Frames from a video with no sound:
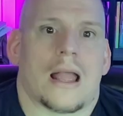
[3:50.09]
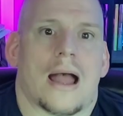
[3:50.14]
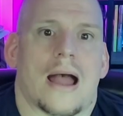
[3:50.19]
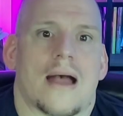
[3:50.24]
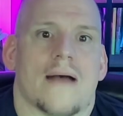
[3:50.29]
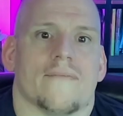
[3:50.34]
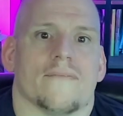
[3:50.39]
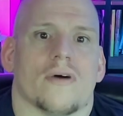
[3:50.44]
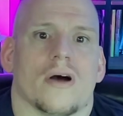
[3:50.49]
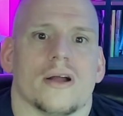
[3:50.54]
I
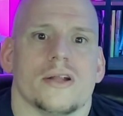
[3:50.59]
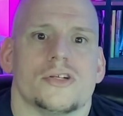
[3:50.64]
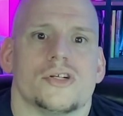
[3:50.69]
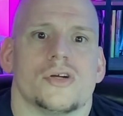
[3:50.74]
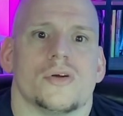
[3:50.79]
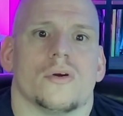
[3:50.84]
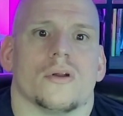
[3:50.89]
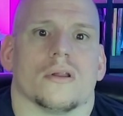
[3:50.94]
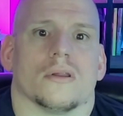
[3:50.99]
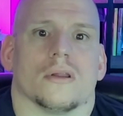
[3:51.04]
invite
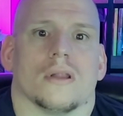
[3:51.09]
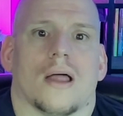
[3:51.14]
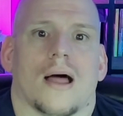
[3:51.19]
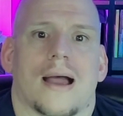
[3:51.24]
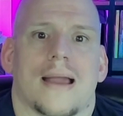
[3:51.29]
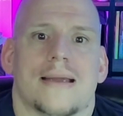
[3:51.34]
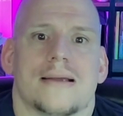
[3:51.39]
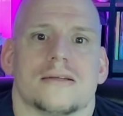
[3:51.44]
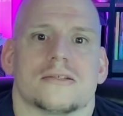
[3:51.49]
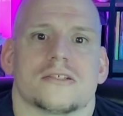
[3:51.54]
you to
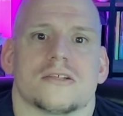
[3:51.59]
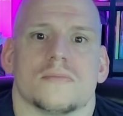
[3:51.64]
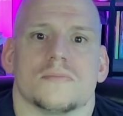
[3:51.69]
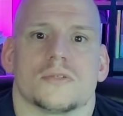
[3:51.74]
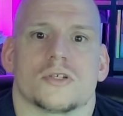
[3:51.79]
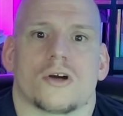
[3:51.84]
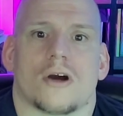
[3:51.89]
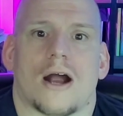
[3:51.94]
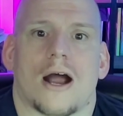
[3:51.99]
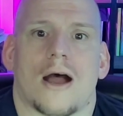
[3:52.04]
like,
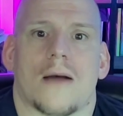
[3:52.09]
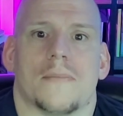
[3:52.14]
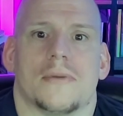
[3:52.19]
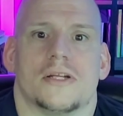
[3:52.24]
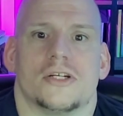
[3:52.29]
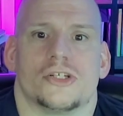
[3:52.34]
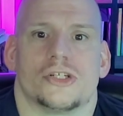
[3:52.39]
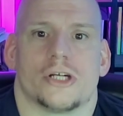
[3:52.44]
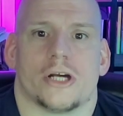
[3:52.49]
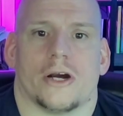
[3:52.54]
subscribe,
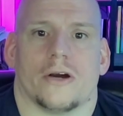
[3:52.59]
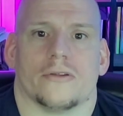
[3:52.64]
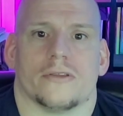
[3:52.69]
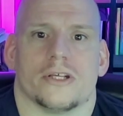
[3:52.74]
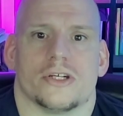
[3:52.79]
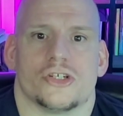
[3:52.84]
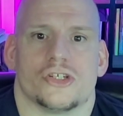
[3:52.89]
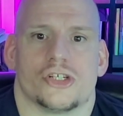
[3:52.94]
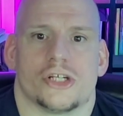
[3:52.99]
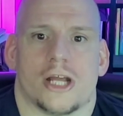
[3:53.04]
and share
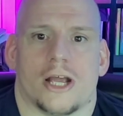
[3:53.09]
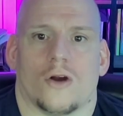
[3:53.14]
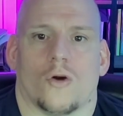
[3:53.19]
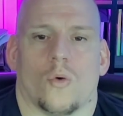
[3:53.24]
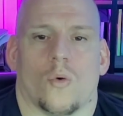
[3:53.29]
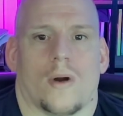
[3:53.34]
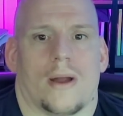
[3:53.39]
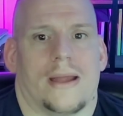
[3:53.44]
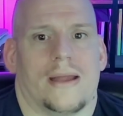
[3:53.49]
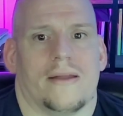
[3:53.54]
this
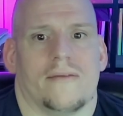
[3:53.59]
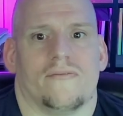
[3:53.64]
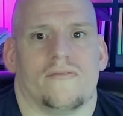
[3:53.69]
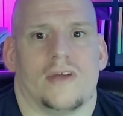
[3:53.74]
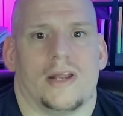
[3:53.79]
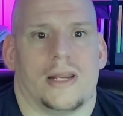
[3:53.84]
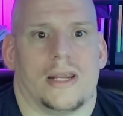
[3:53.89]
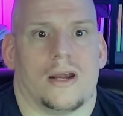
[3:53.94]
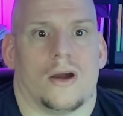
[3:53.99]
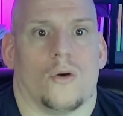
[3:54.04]
channel and
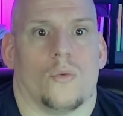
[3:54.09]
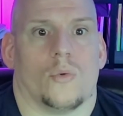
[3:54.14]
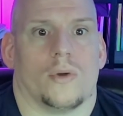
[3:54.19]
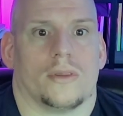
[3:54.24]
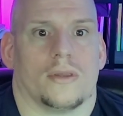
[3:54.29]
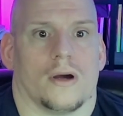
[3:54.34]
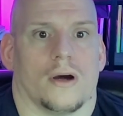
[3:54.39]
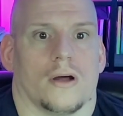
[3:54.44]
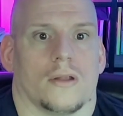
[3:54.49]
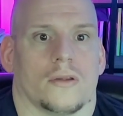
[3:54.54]
video
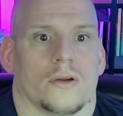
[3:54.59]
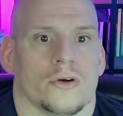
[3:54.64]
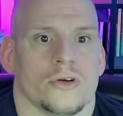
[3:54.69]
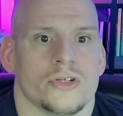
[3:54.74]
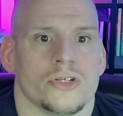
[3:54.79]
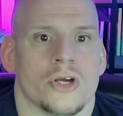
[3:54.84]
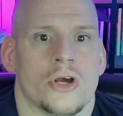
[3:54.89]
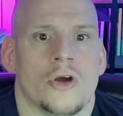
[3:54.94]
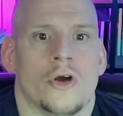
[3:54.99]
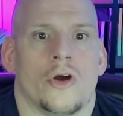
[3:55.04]
with
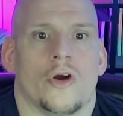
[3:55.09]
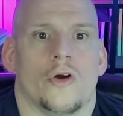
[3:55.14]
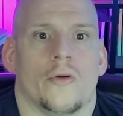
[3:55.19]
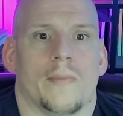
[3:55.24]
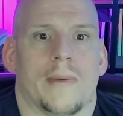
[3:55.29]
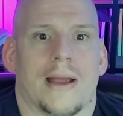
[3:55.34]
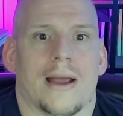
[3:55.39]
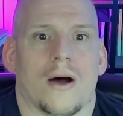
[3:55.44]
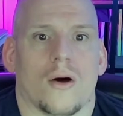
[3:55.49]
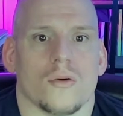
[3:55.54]
others who
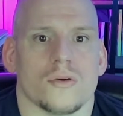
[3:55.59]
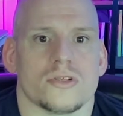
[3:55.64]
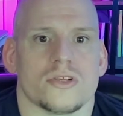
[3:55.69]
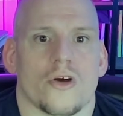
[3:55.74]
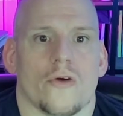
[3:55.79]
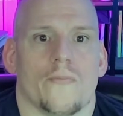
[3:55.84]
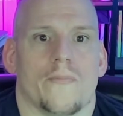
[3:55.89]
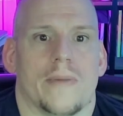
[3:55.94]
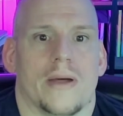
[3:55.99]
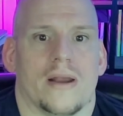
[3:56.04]
may
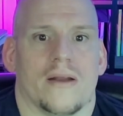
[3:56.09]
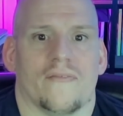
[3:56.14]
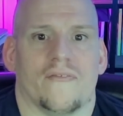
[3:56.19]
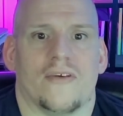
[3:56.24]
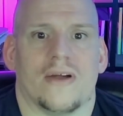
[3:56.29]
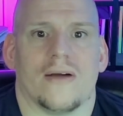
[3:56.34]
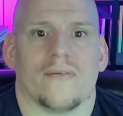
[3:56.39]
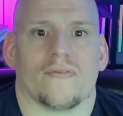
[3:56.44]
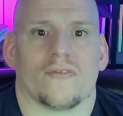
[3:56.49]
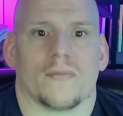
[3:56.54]
also
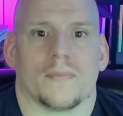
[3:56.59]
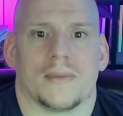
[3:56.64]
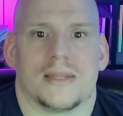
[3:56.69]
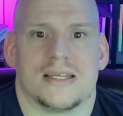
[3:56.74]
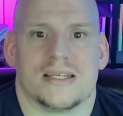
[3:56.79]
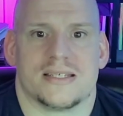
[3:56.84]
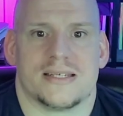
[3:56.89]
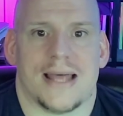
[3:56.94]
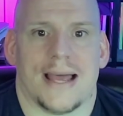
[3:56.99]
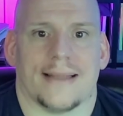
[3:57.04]
benefit from
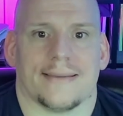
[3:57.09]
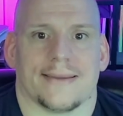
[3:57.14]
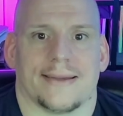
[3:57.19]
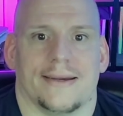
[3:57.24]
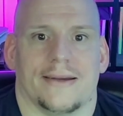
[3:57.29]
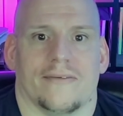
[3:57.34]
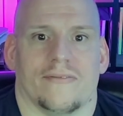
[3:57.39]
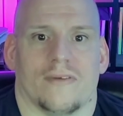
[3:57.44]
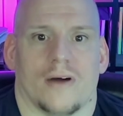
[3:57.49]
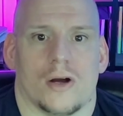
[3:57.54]
these daily
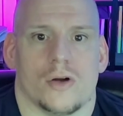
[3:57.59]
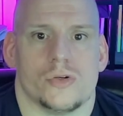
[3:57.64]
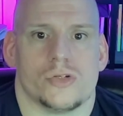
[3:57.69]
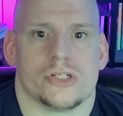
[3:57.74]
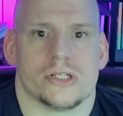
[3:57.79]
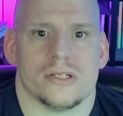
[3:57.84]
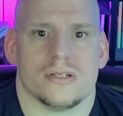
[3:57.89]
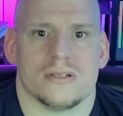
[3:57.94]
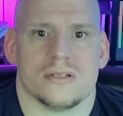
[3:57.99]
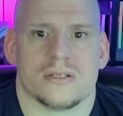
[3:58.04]

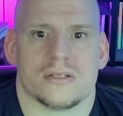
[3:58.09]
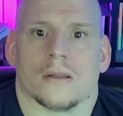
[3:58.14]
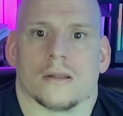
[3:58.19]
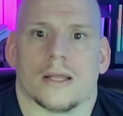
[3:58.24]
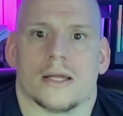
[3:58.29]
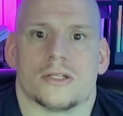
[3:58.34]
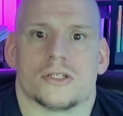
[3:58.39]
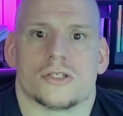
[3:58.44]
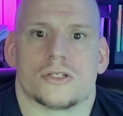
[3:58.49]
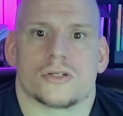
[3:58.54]
devotions.
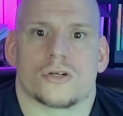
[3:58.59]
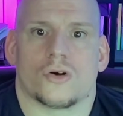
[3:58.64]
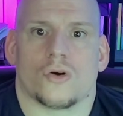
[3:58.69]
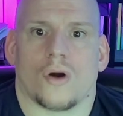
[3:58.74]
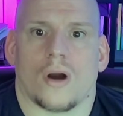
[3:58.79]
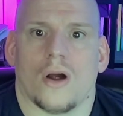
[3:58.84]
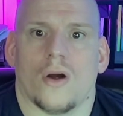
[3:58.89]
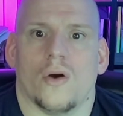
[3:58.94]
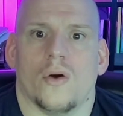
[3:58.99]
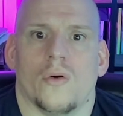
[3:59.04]
Let's
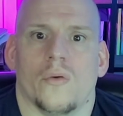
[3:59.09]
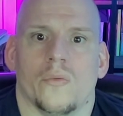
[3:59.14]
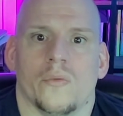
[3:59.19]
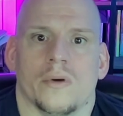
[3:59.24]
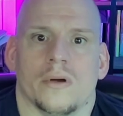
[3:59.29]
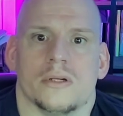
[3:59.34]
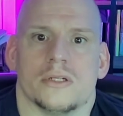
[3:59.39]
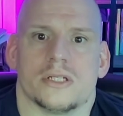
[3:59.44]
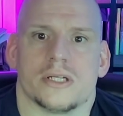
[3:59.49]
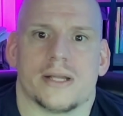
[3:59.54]
grow
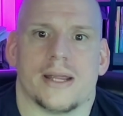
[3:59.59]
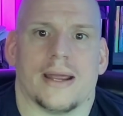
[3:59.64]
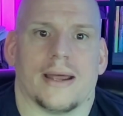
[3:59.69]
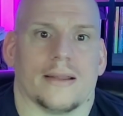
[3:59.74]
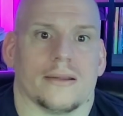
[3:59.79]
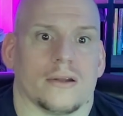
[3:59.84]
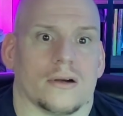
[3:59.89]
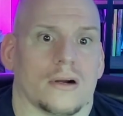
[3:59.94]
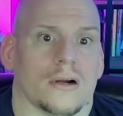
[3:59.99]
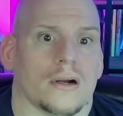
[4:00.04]

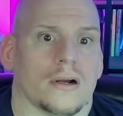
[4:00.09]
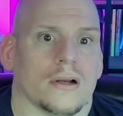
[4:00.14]
together,